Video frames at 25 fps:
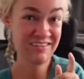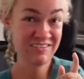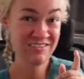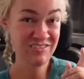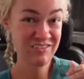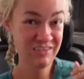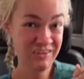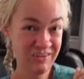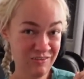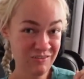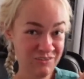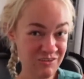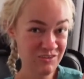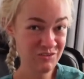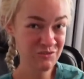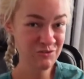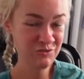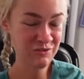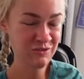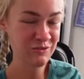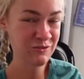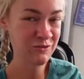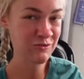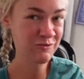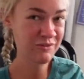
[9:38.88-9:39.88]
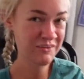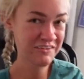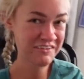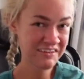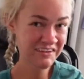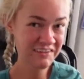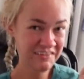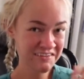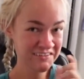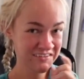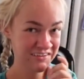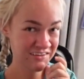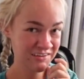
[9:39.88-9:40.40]
so he's been doing like
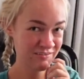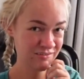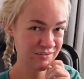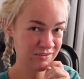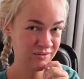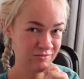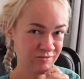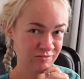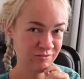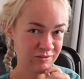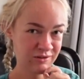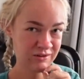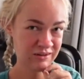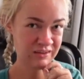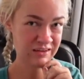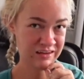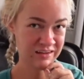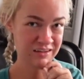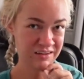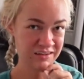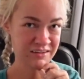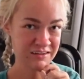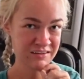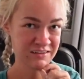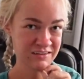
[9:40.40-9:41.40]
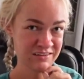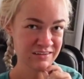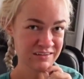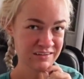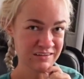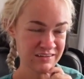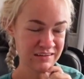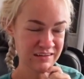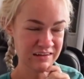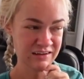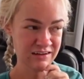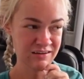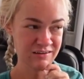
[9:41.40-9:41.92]
caregiving for like
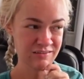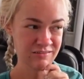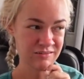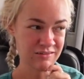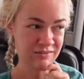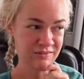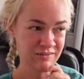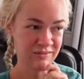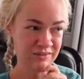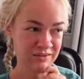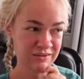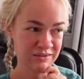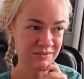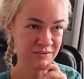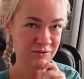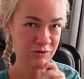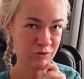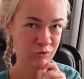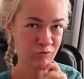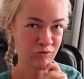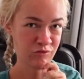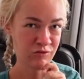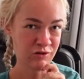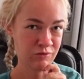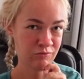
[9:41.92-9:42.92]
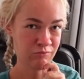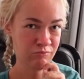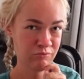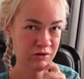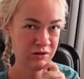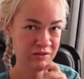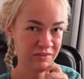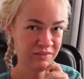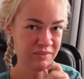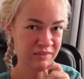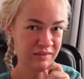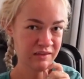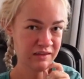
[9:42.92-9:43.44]
I don't know, like over a
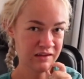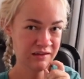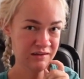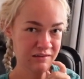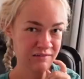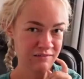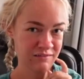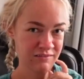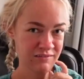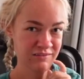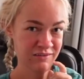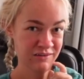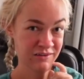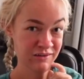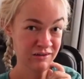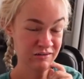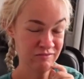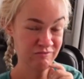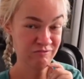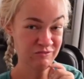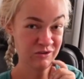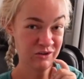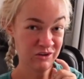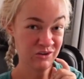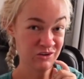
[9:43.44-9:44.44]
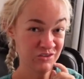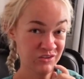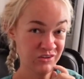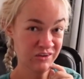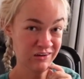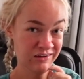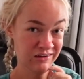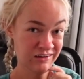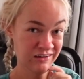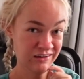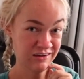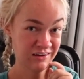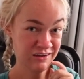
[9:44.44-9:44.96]
month now, full
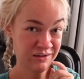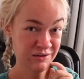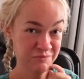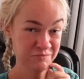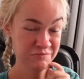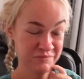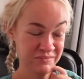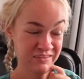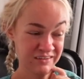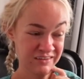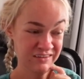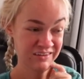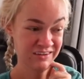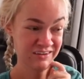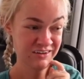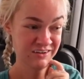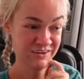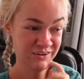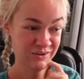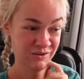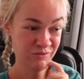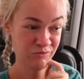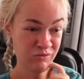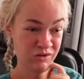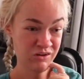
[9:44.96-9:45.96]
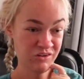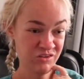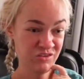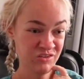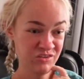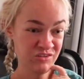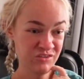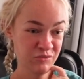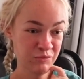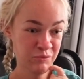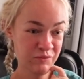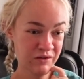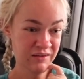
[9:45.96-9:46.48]
time, which
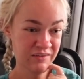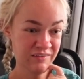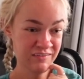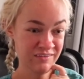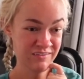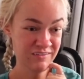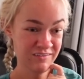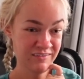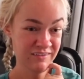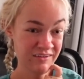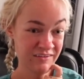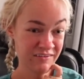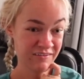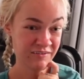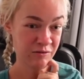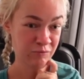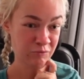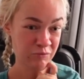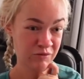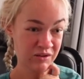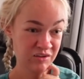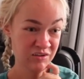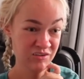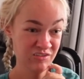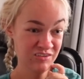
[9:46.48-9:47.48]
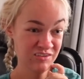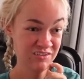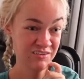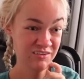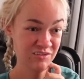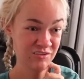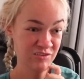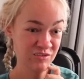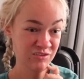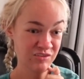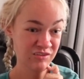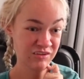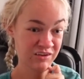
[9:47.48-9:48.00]
has been like amazing.
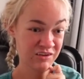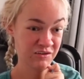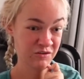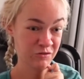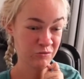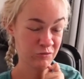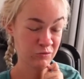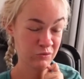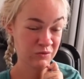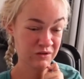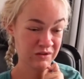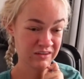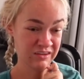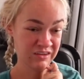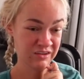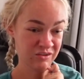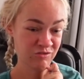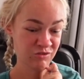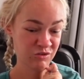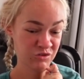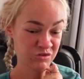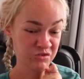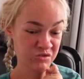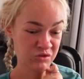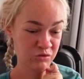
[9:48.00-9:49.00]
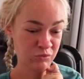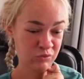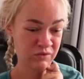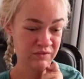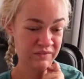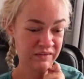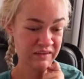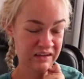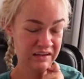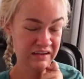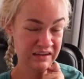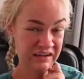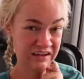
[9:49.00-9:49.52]
He's like really, for someone
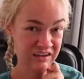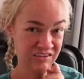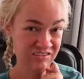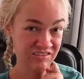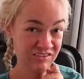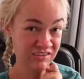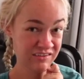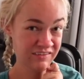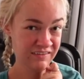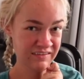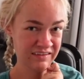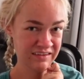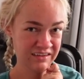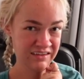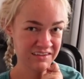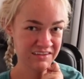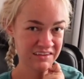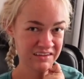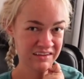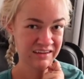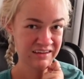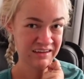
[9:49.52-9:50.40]
that hasn't like